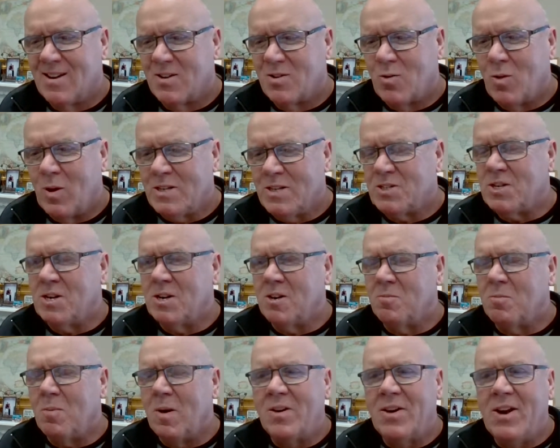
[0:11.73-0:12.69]

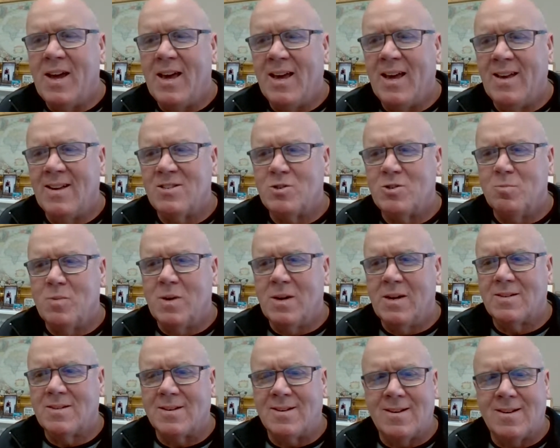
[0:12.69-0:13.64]
Questionable days,
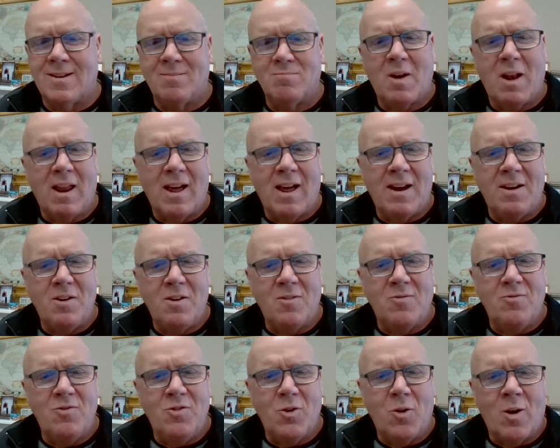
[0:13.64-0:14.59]
but I'm glad that
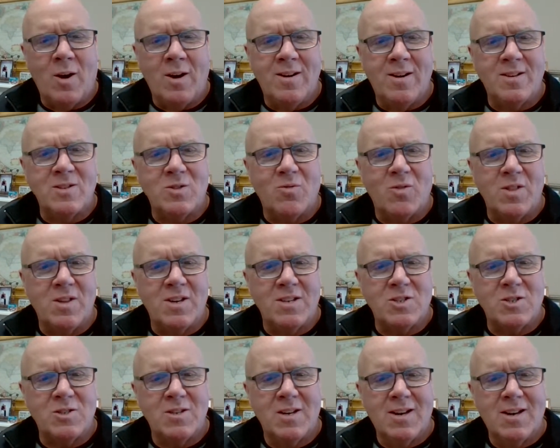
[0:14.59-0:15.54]
you've joined us for
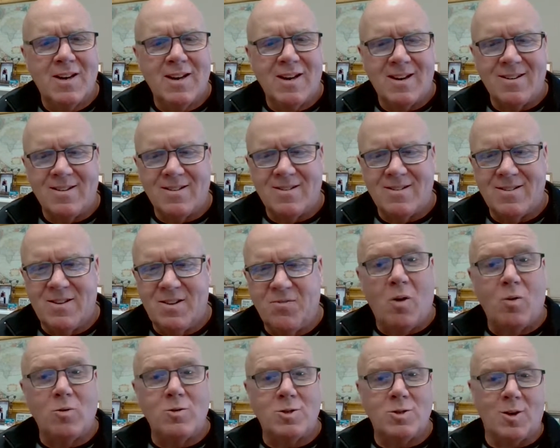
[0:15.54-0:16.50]
this
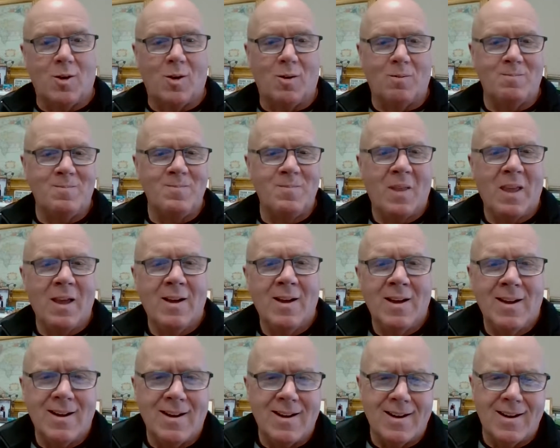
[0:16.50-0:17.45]
devotional.
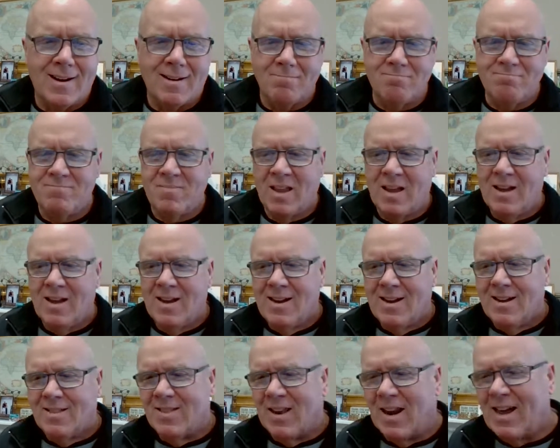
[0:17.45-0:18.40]
Um,
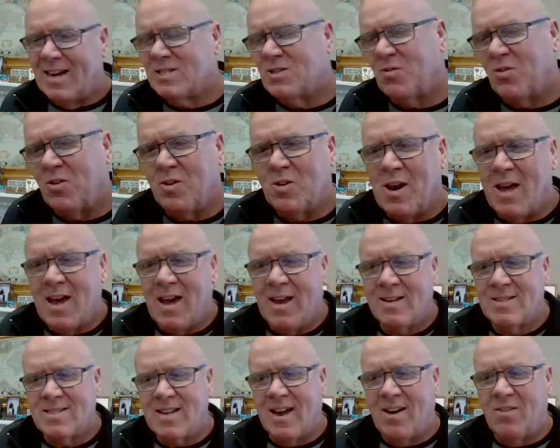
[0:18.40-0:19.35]
the last few
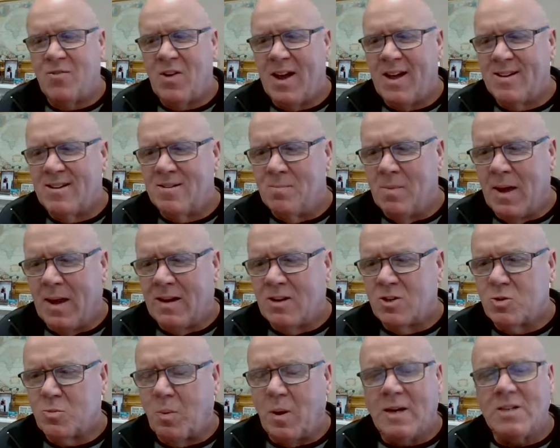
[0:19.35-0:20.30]
days, I've had to make
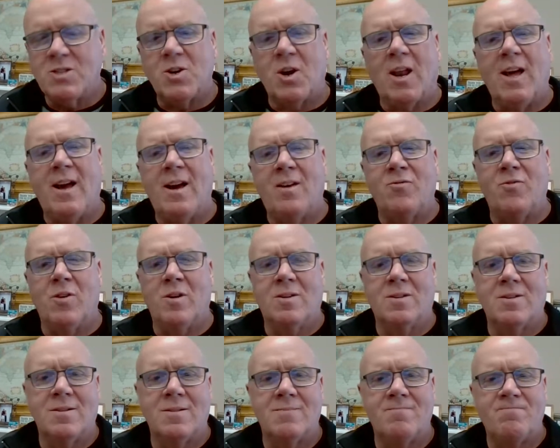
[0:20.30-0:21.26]
special
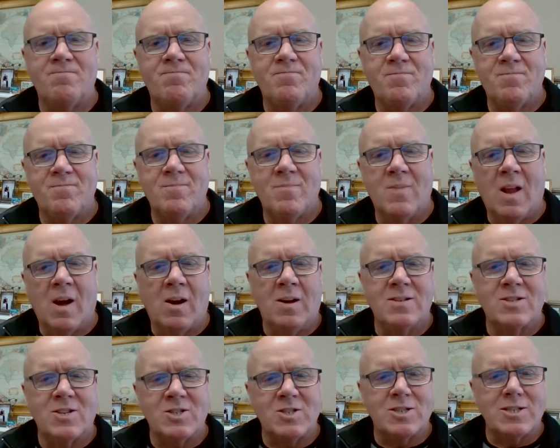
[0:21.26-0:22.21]
effort
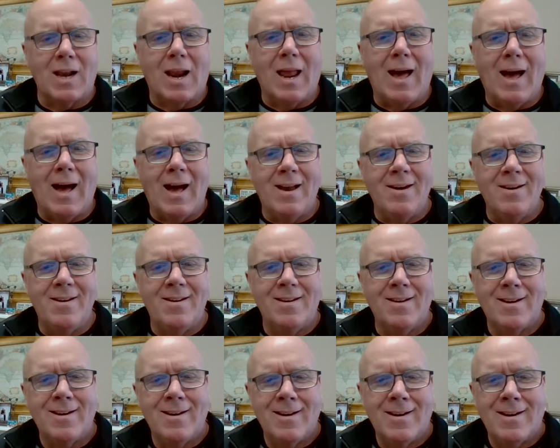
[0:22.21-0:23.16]
not to slide
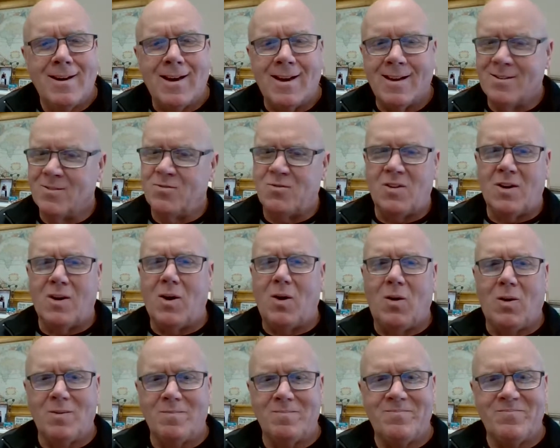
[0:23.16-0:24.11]
and fall.